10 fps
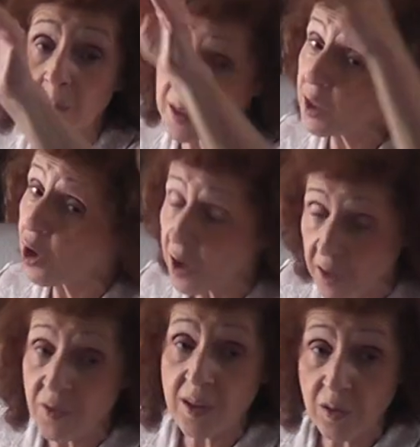to be the God
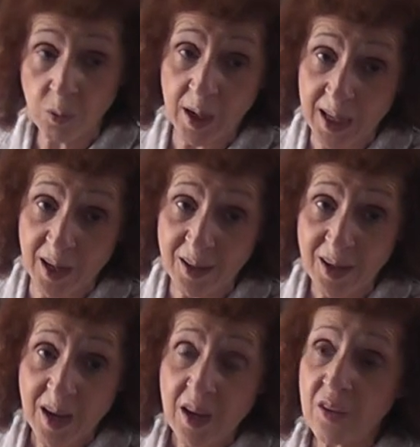of Israel.
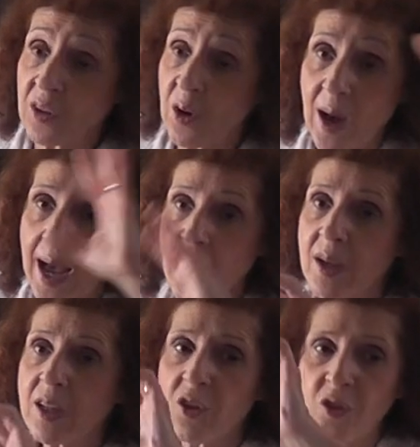So, how
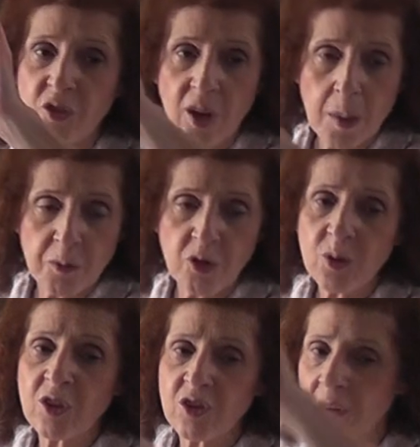can you stop
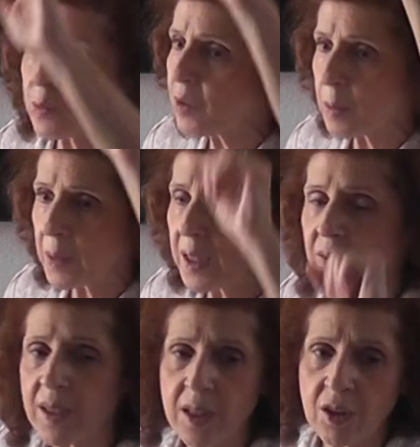Jewishness when you're
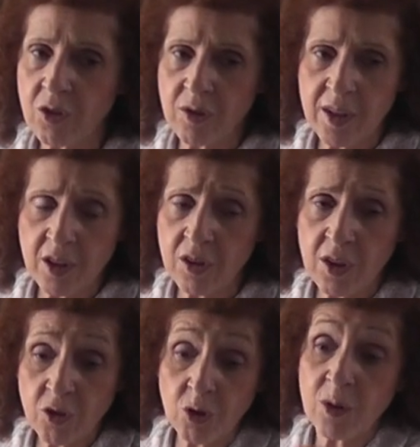believing in the, the,
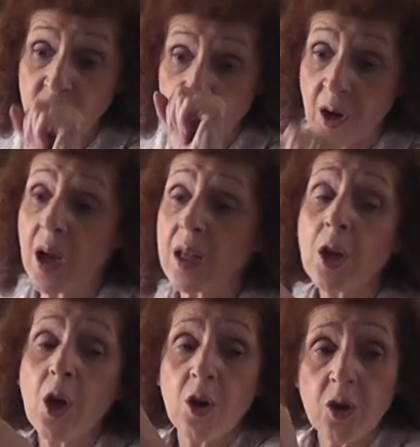the Jewish God
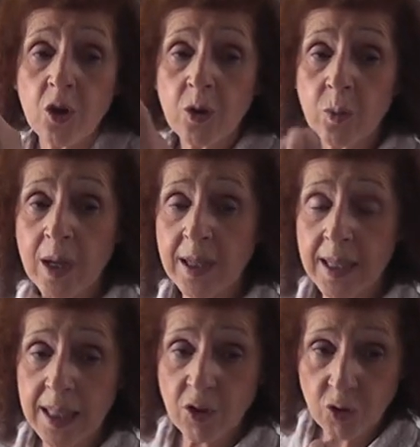who, when
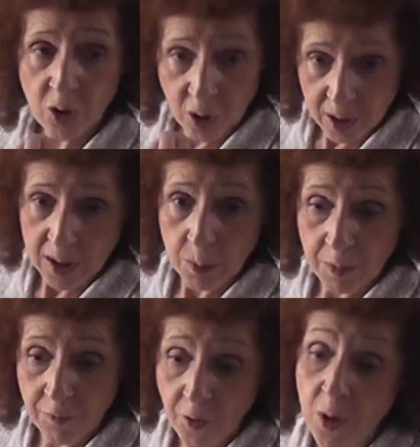he took on human
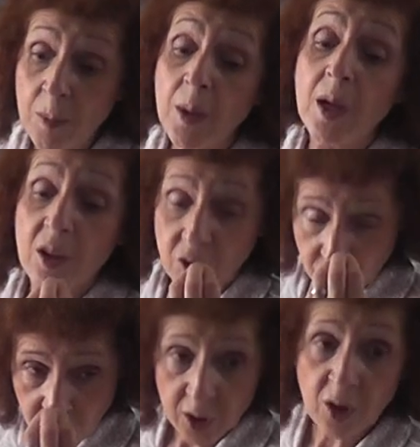form,
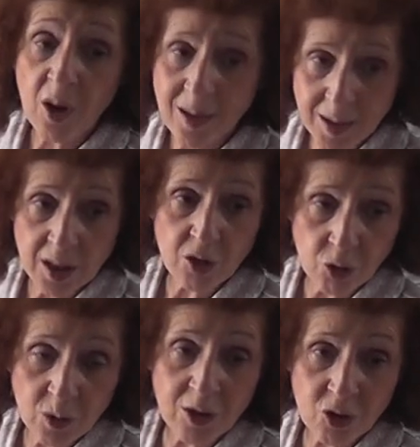took it on in the
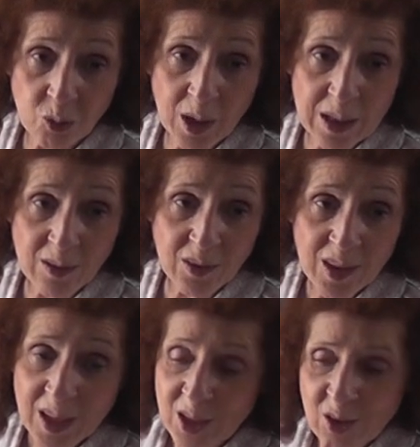Jewish race?
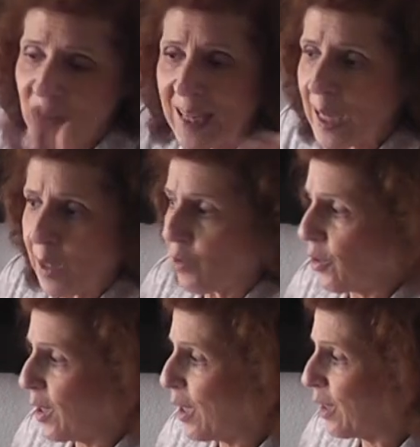You can't.
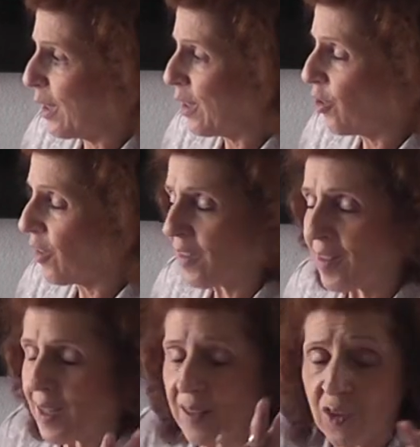It, it just
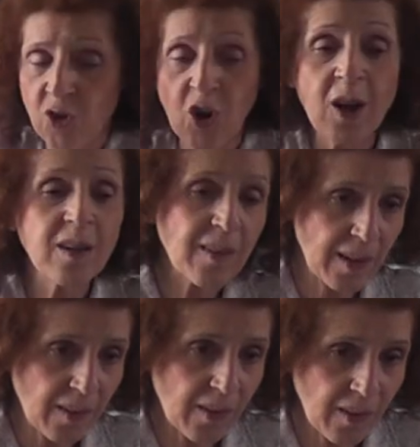it's
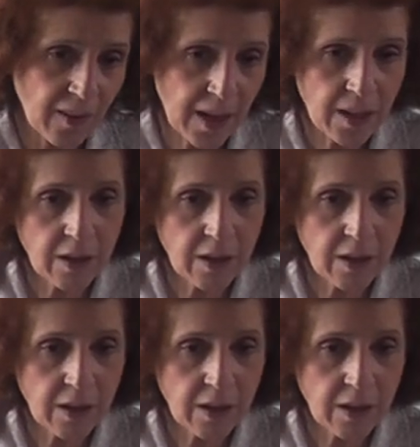nonsense to say